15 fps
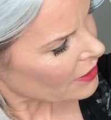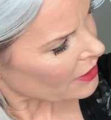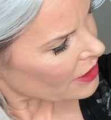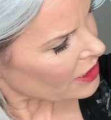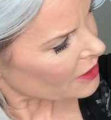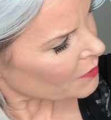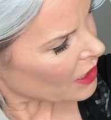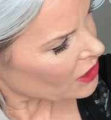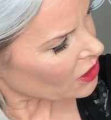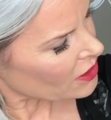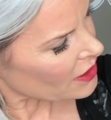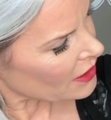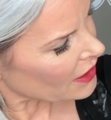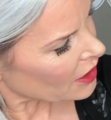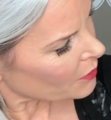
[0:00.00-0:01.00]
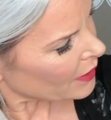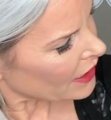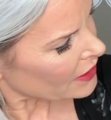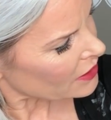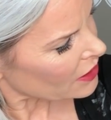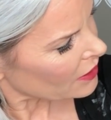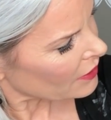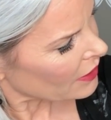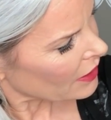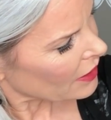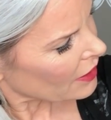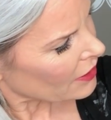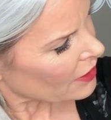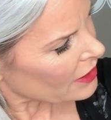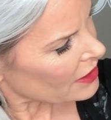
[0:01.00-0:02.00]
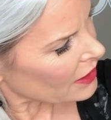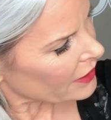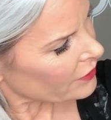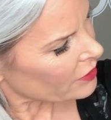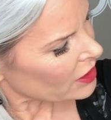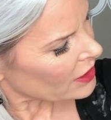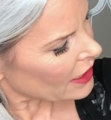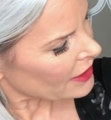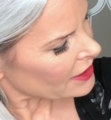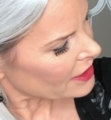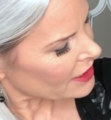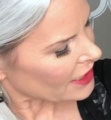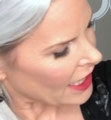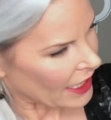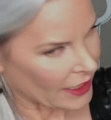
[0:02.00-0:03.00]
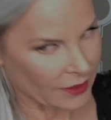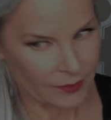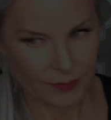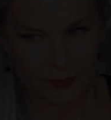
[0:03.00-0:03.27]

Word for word: This smudges a little bit. This leaves a nice stain.